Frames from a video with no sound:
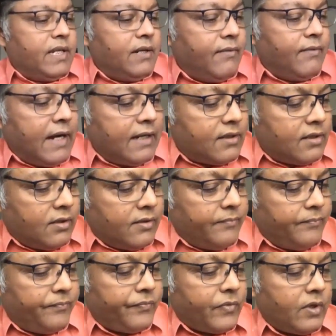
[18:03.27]
Bhaskar.
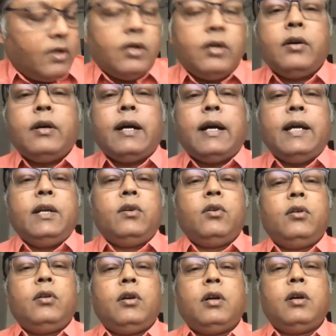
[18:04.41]
I
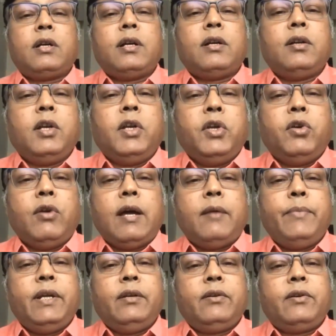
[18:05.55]
know, Colonel, you have been
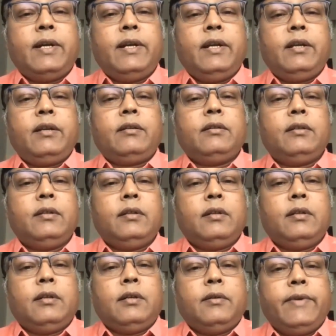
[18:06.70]
running
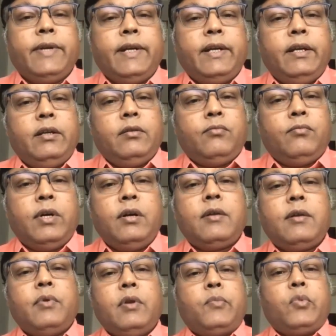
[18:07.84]
a very wonderful
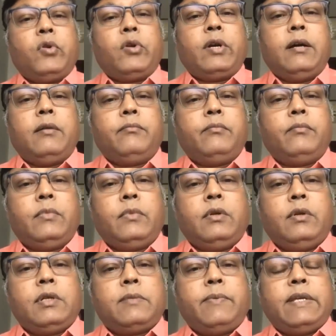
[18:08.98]
program,
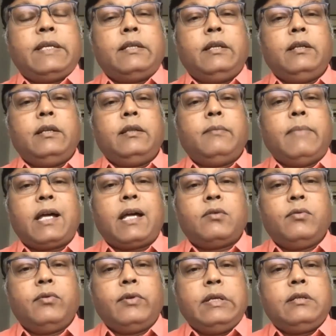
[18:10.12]
especially in the backward
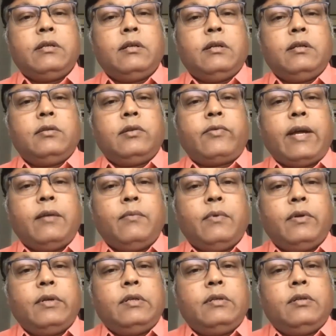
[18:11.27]
region, in the tribal
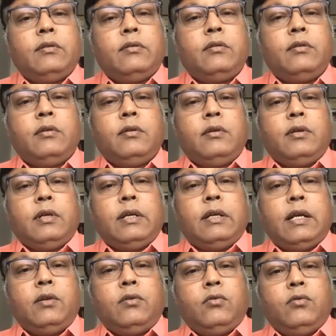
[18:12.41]
region. And I
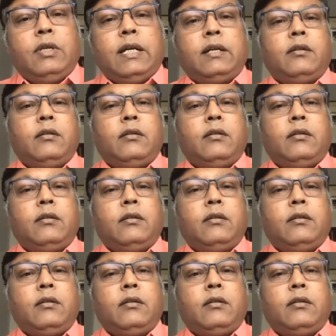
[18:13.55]
know that